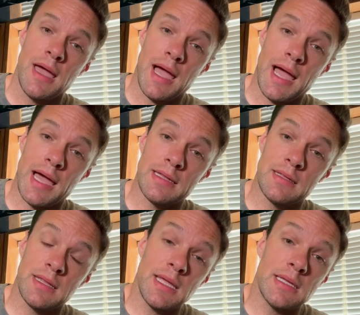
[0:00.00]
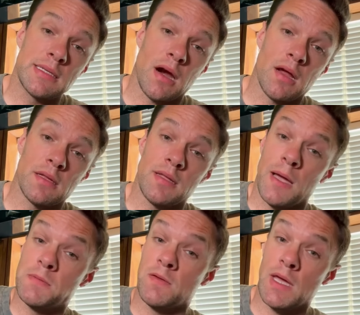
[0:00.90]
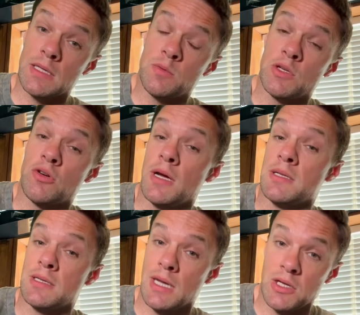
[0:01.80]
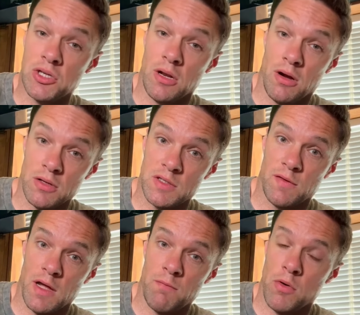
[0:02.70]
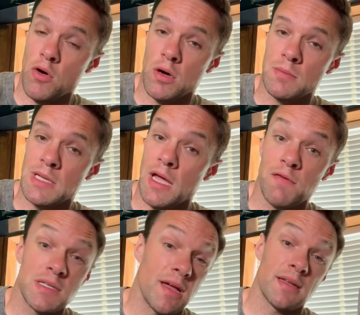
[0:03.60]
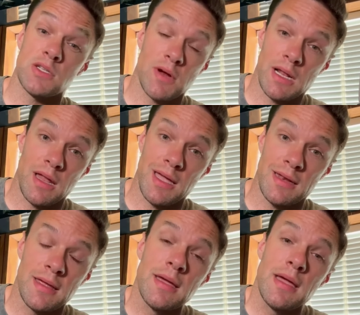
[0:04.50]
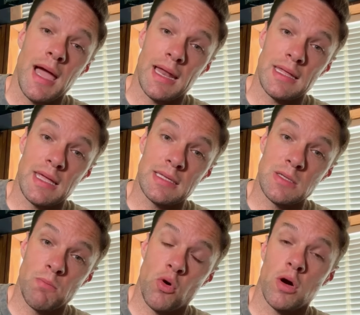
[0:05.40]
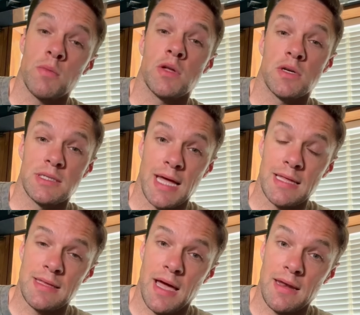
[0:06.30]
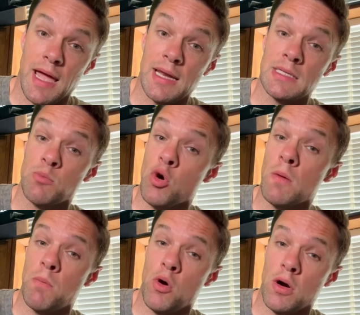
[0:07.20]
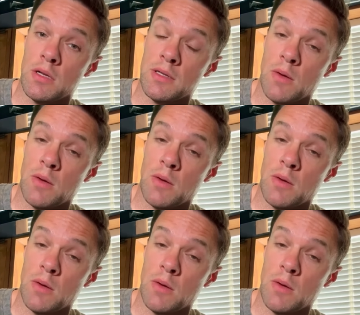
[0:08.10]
And these are the types of things we try to teach in our Lust for Life programs. Life is not a straight line. And I think it's important we understand that. And it's more important that